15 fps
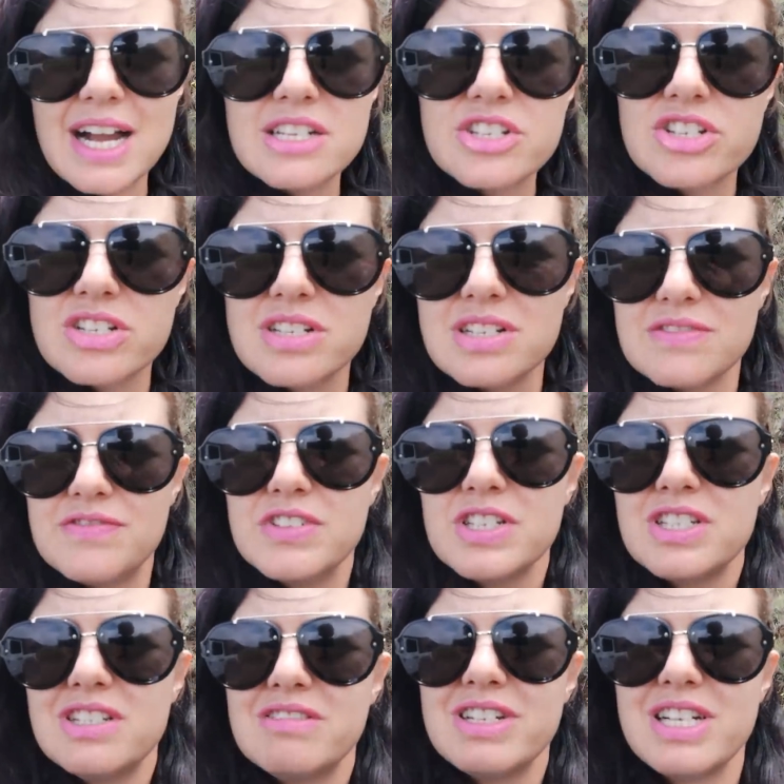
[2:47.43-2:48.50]
Guys, just to
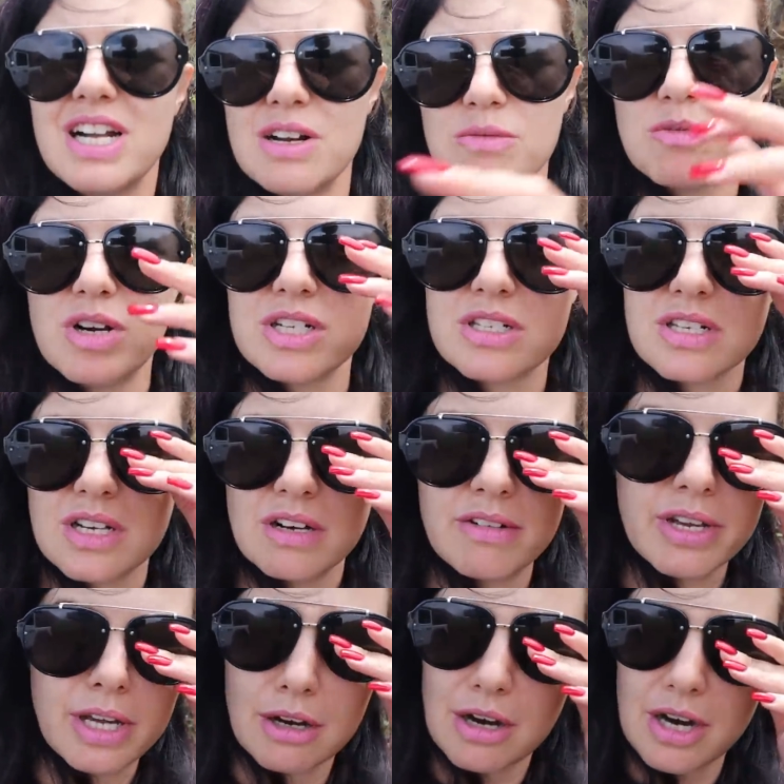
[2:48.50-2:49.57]
fill you in on what's going